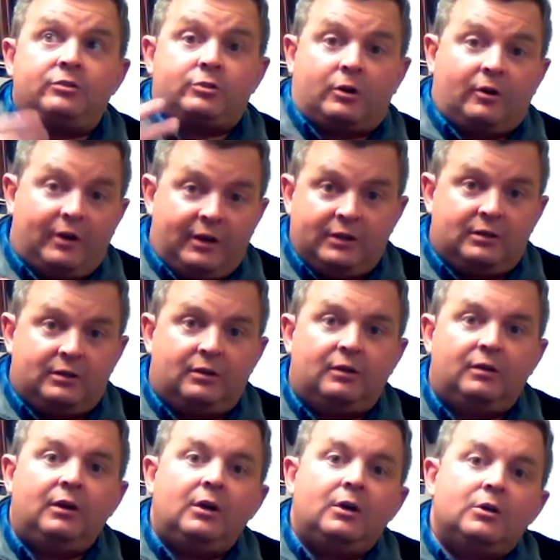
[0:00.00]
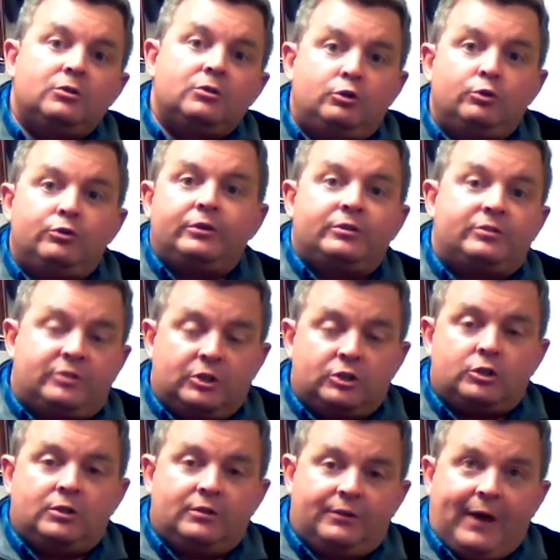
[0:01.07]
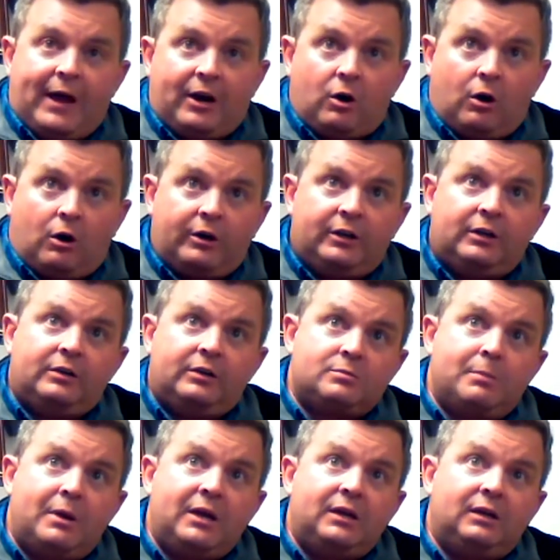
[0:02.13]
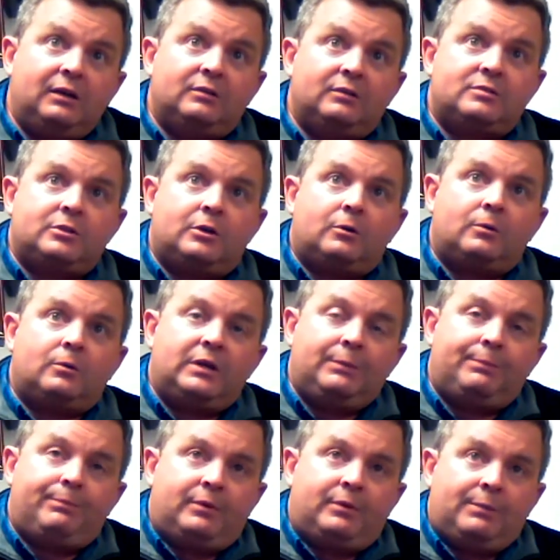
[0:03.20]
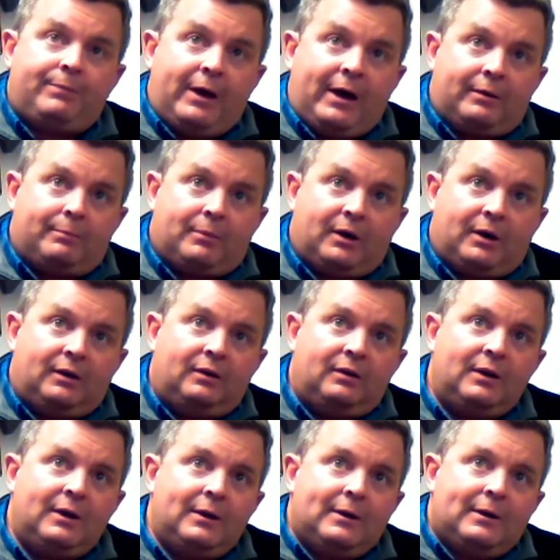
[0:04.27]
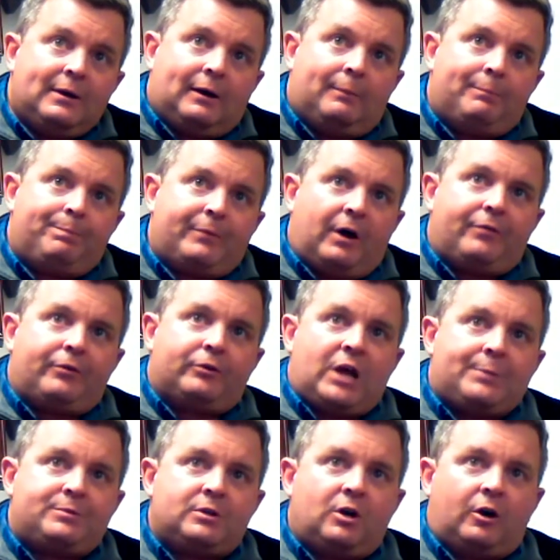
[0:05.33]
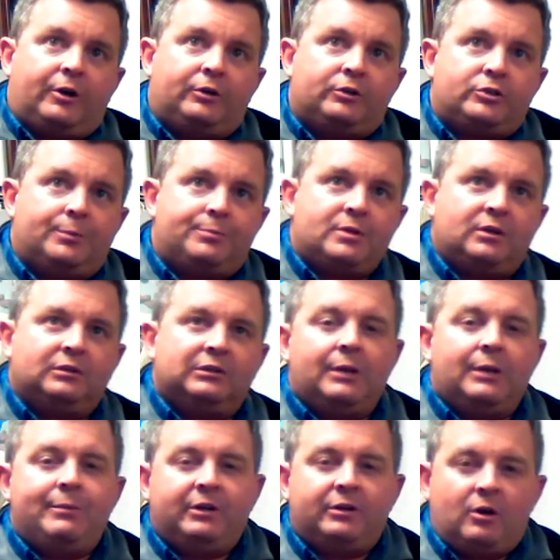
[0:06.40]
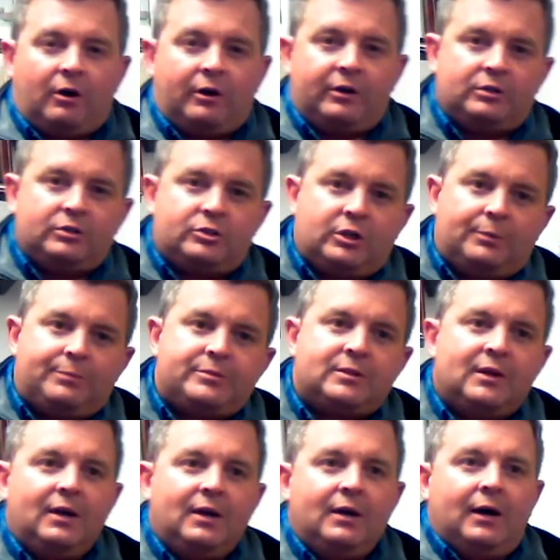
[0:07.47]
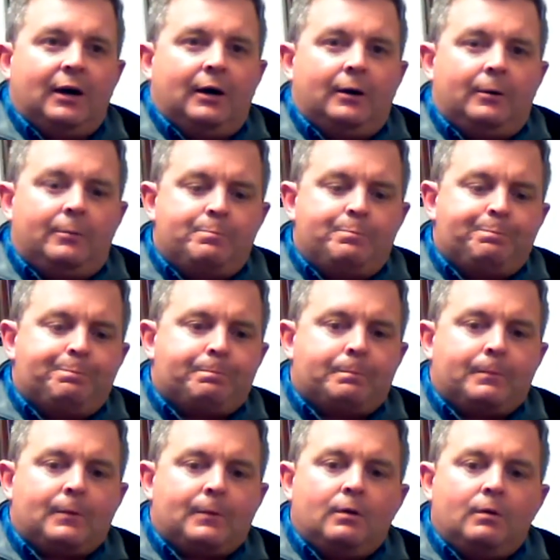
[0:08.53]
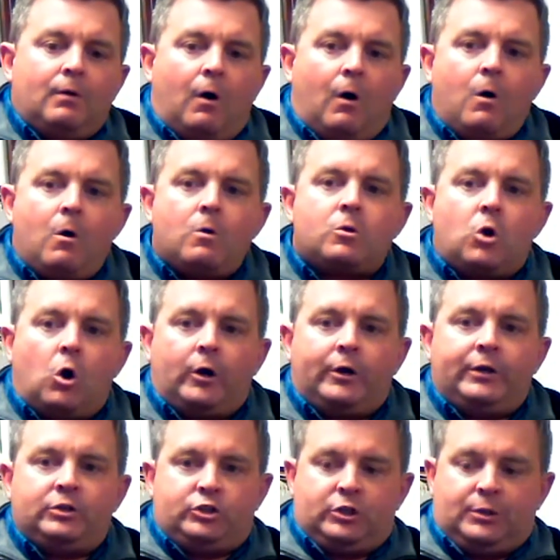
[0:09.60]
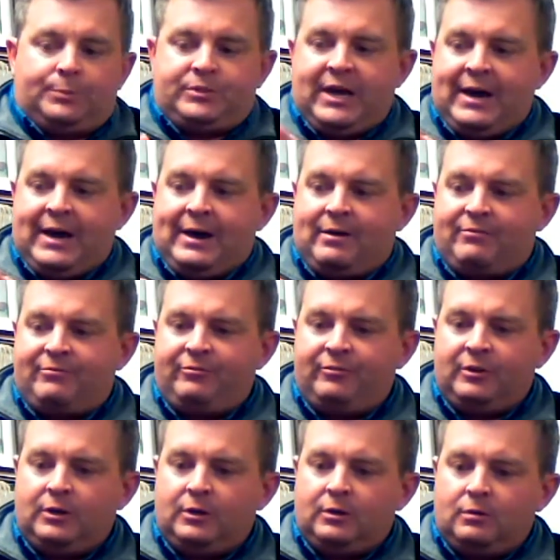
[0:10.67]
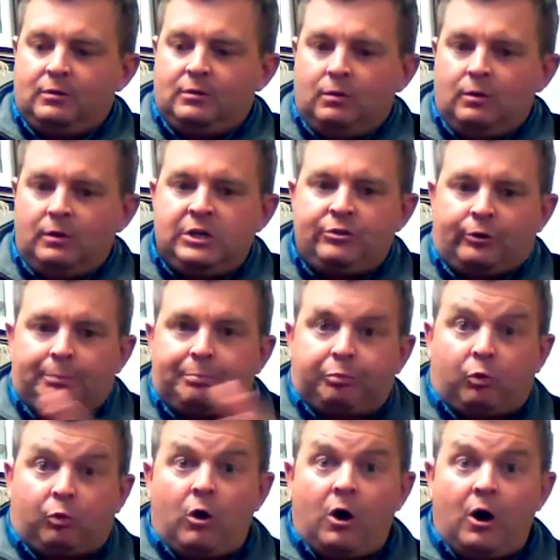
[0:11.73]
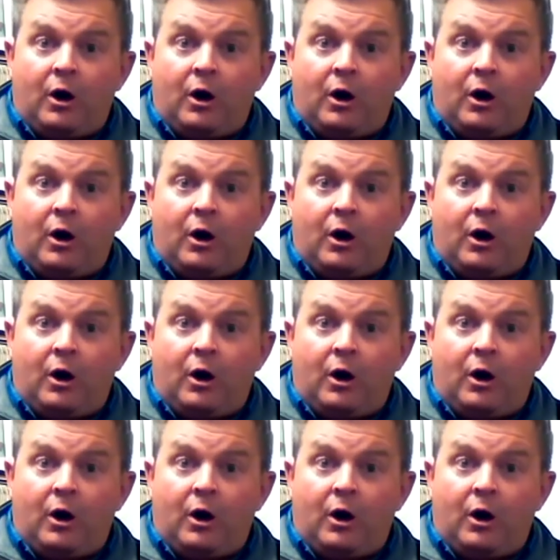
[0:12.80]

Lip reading: enter in to the decision that guardian is making. So keep that in mind. Other types of guardianships, limited guardianships. All guardianships have either